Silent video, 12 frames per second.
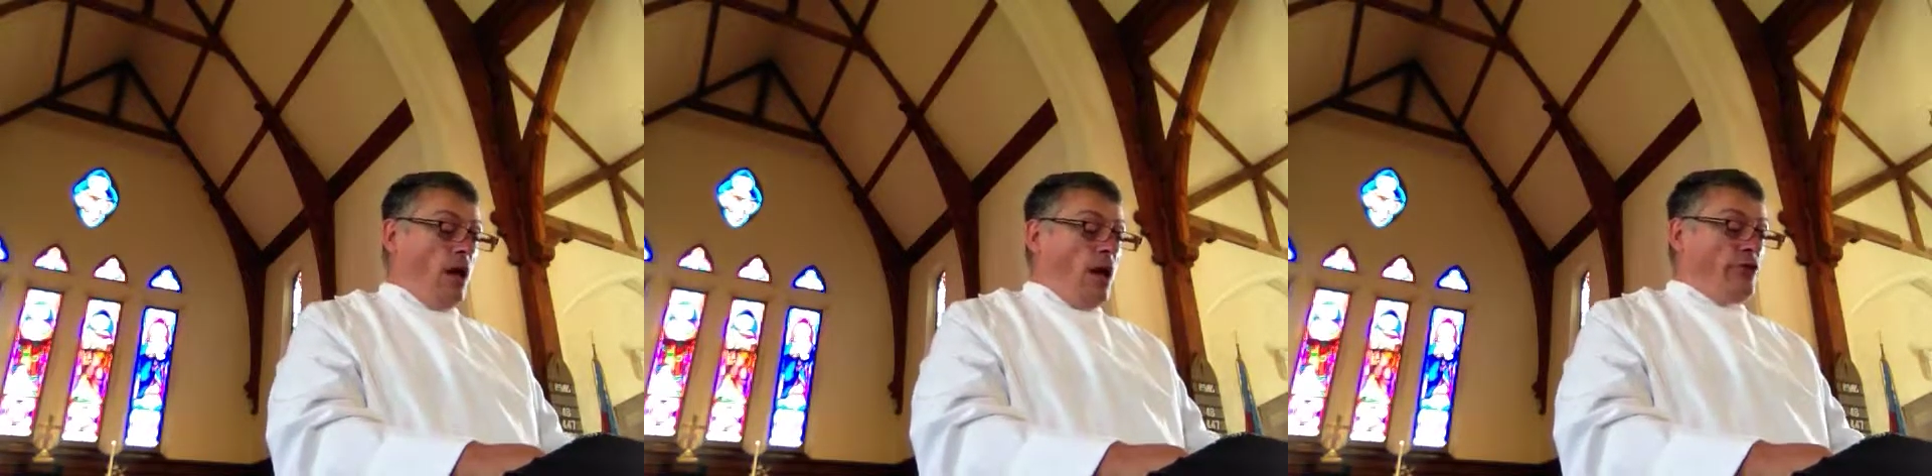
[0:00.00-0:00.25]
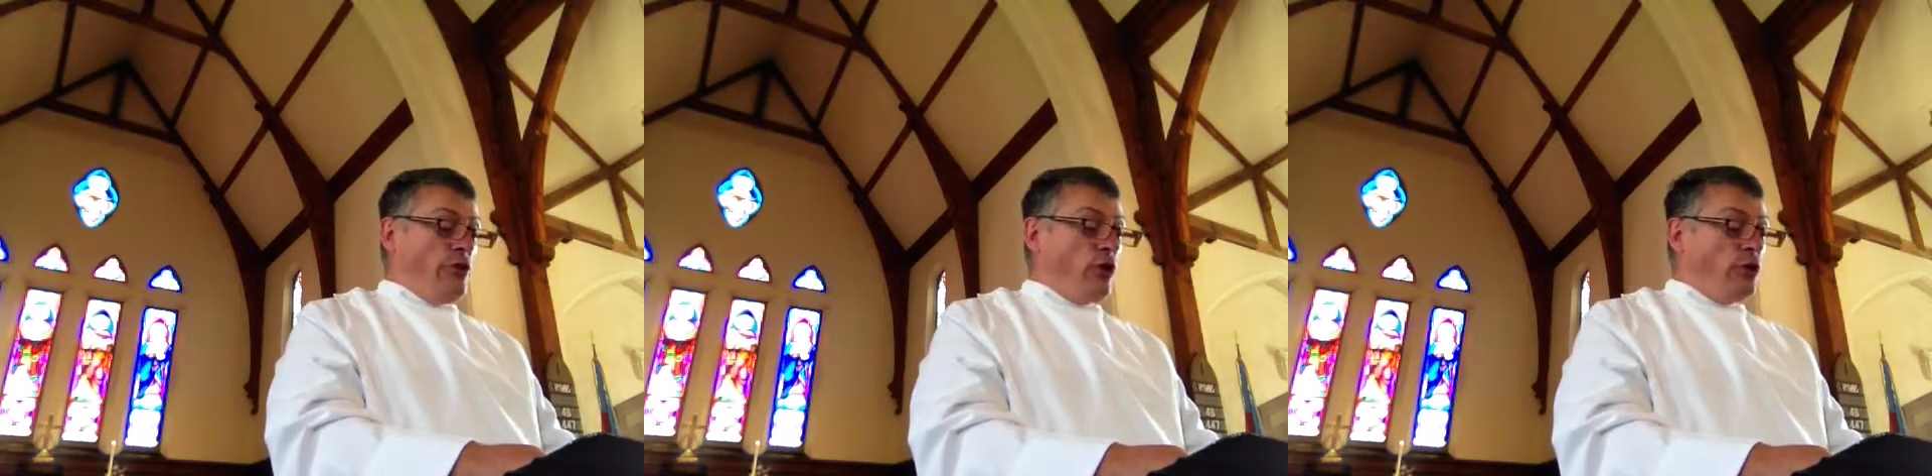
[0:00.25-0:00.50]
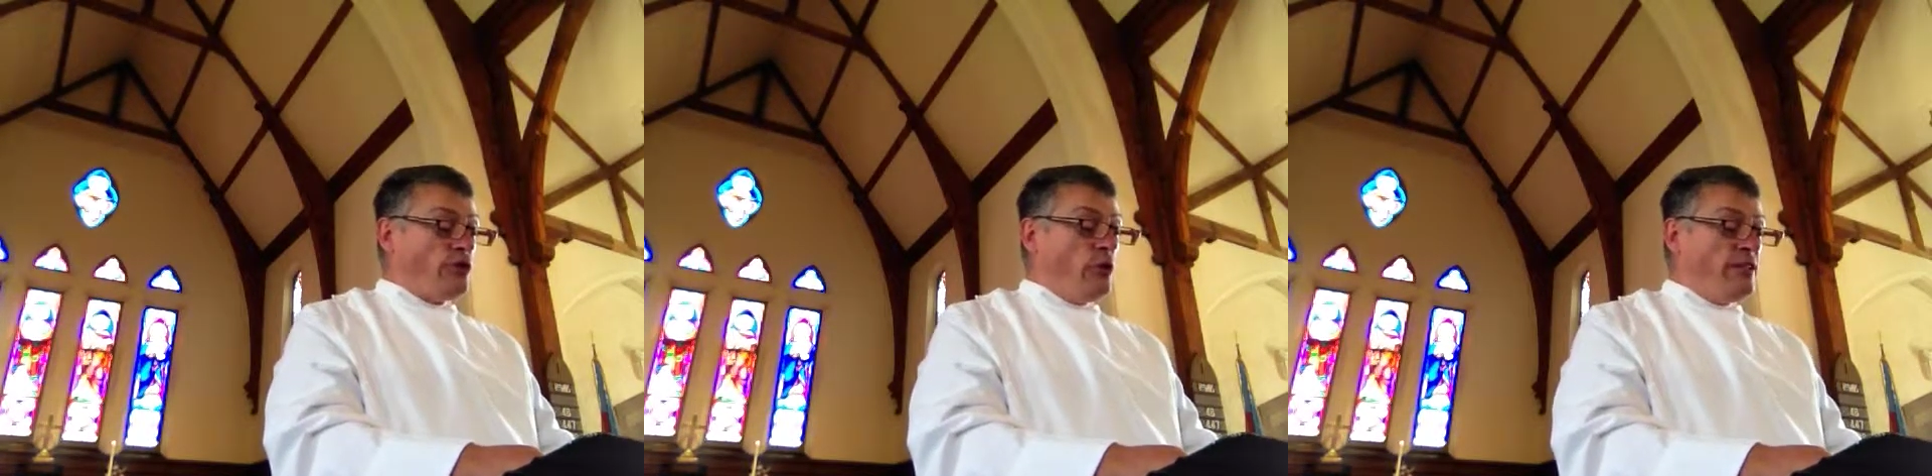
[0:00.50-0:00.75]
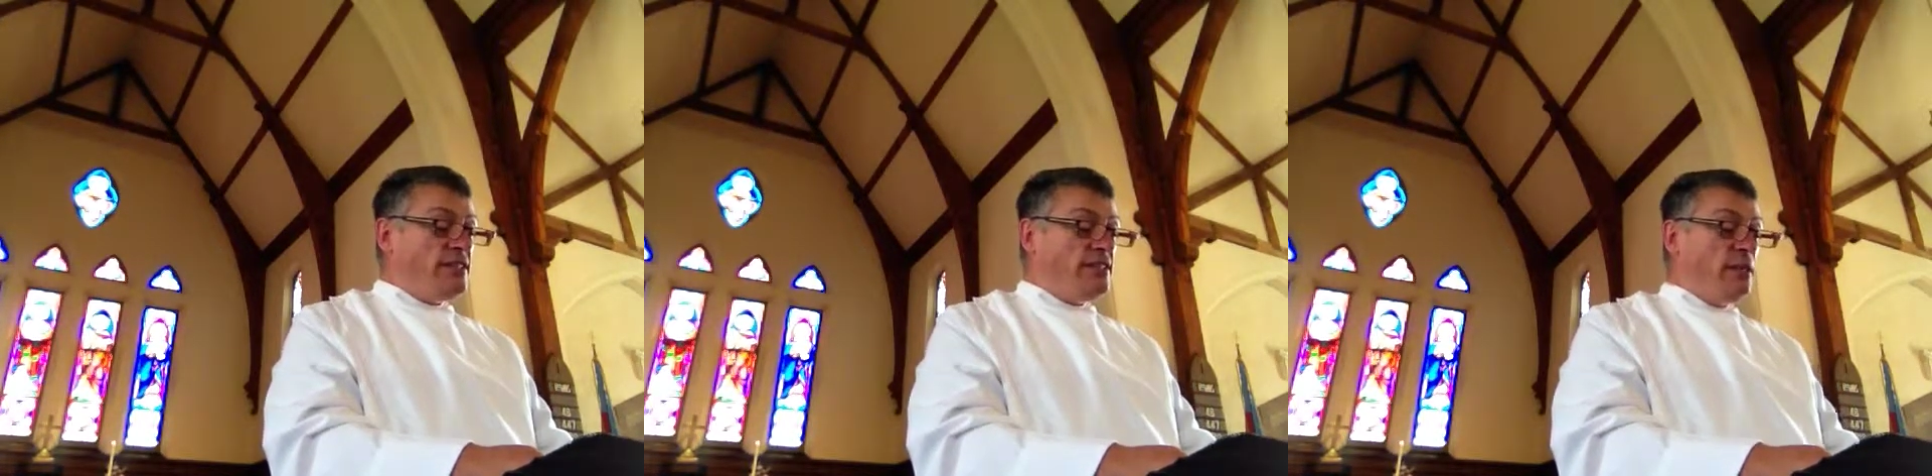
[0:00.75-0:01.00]
So
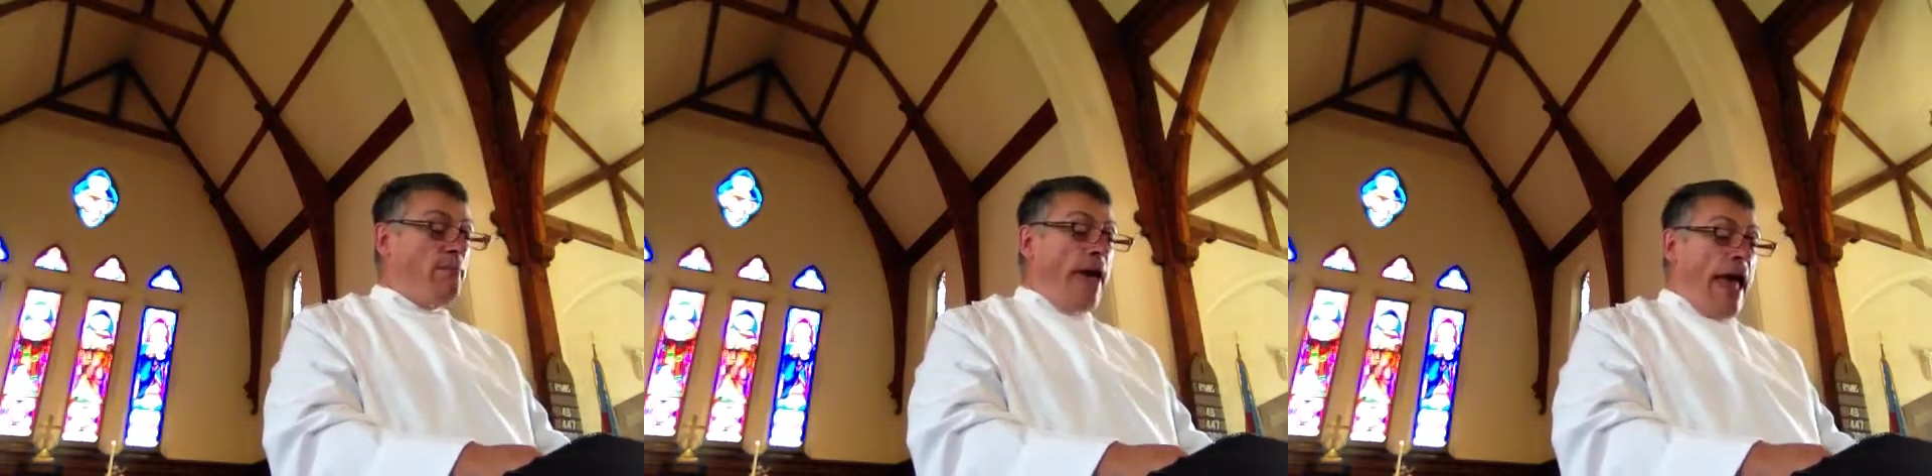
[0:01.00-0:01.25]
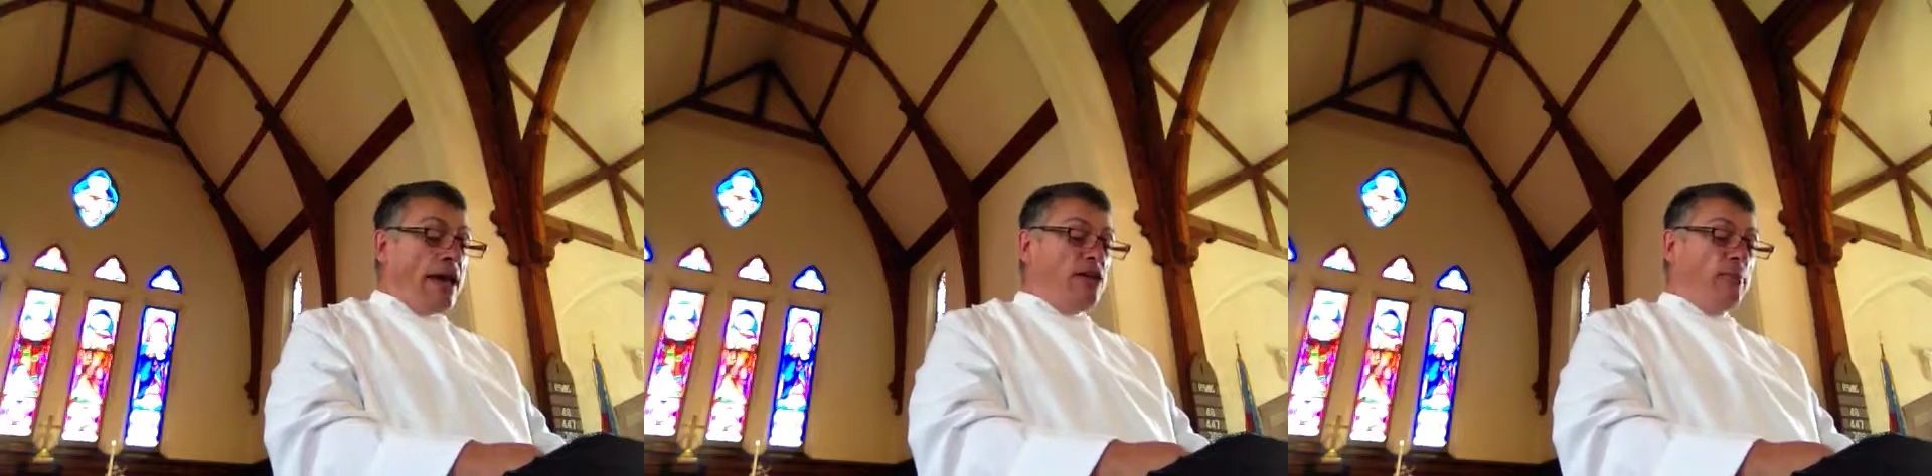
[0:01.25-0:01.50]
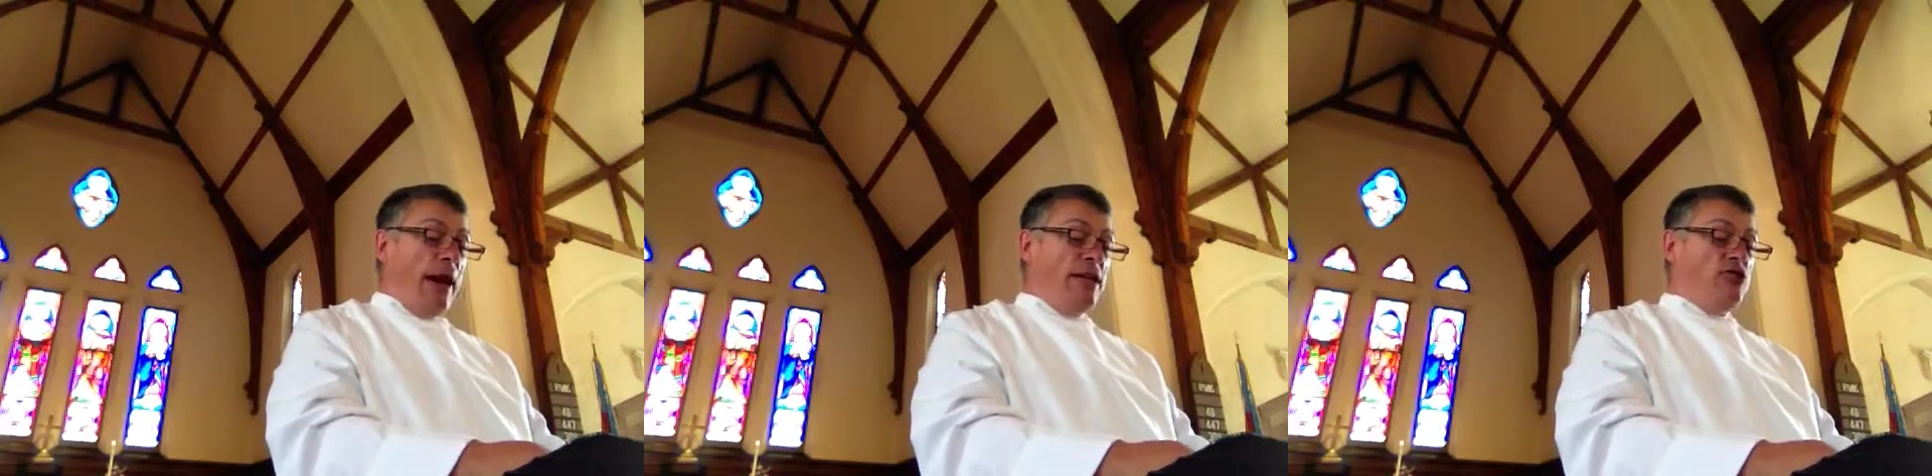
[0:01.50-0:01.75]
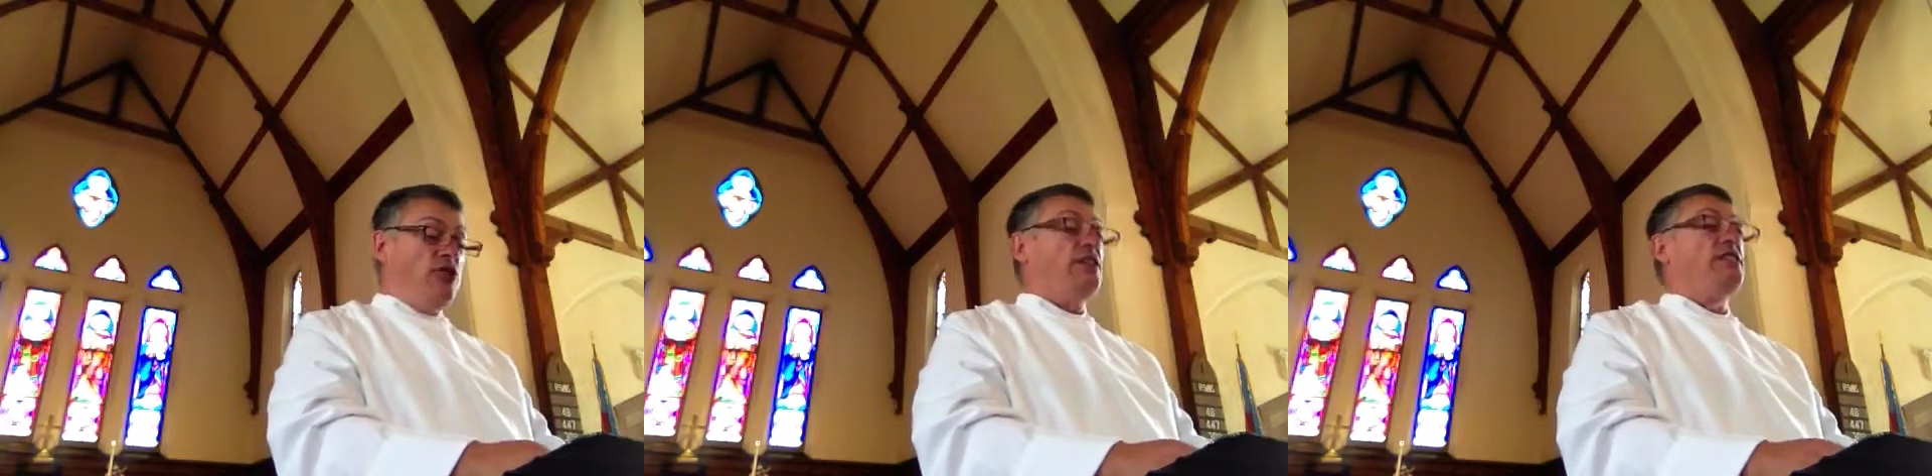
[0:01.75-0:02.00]
this demand by
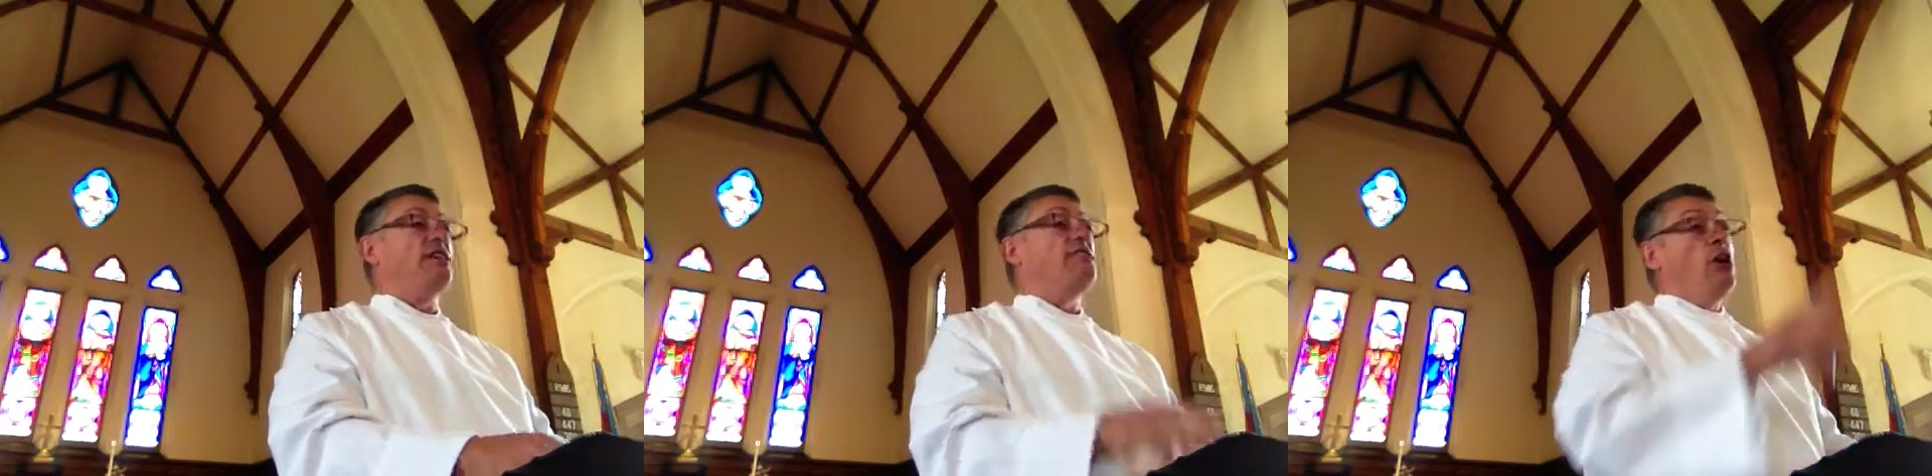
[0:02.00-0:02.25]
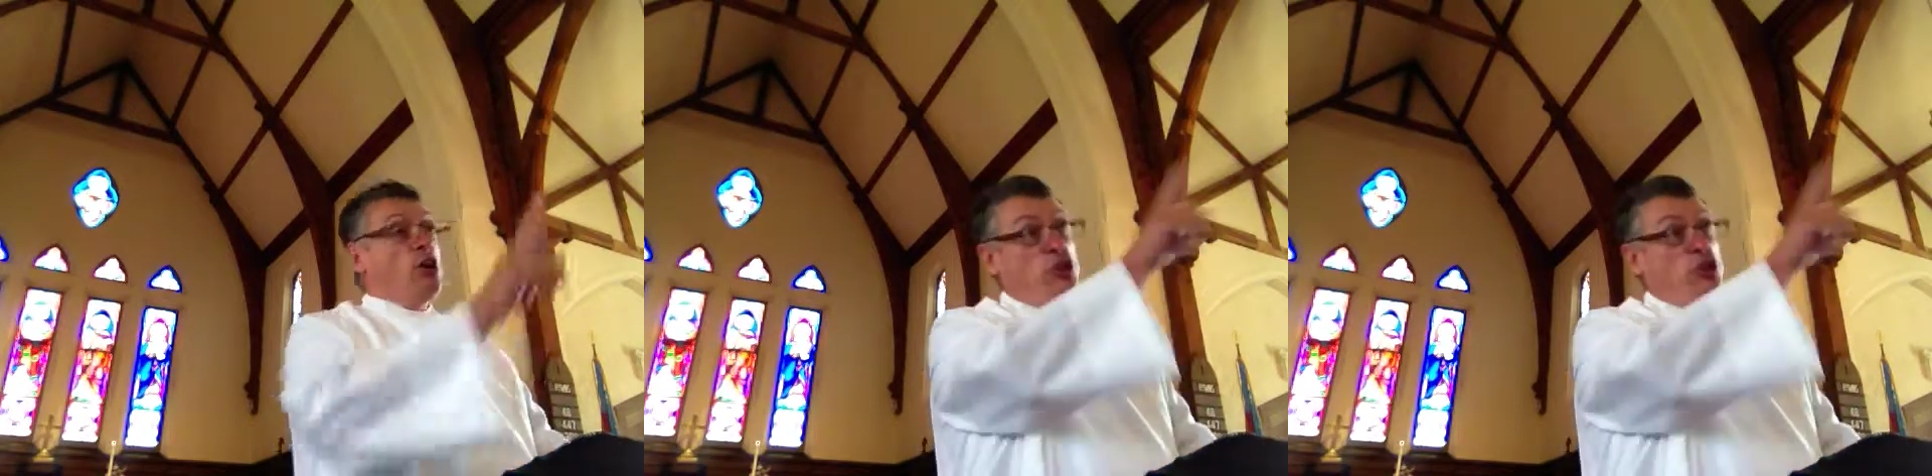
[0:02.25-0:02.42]
Jesus,